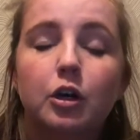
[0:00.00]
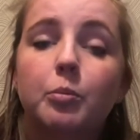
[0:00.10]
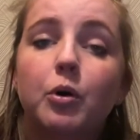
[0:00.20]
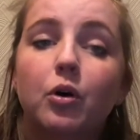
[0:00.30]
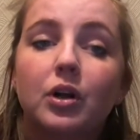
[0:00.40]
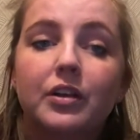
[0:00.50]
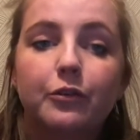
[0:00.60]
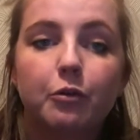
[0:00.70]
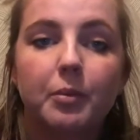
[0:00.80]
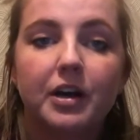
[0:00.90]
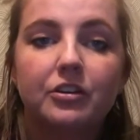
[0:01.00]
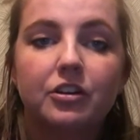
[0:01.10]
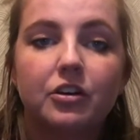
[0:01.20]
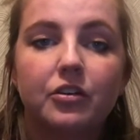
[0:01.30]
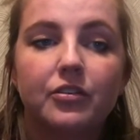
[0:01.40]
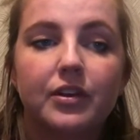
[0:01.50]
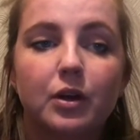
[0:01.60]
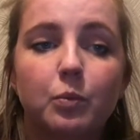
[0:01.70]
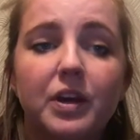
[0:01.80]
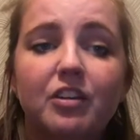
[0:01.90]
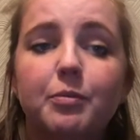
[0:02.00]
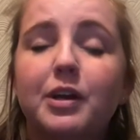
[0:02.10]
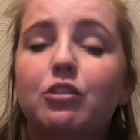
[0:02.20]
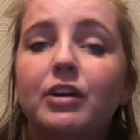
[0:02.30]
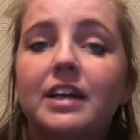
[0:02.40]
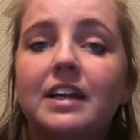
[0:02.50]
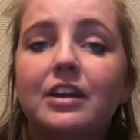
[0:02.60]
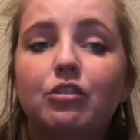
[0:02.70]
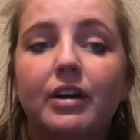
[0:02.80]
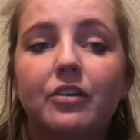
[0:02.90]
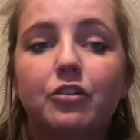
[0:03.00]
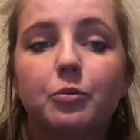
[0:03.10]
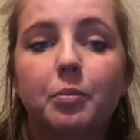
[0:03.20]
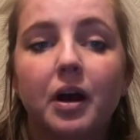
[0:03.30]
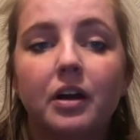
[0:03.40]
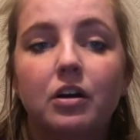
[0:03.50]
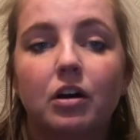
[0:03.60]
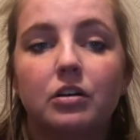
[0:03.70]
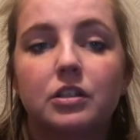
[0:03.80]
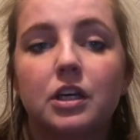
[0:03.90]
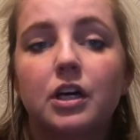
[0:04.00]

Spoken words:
Paul is reminding us that we have been greatly graced by God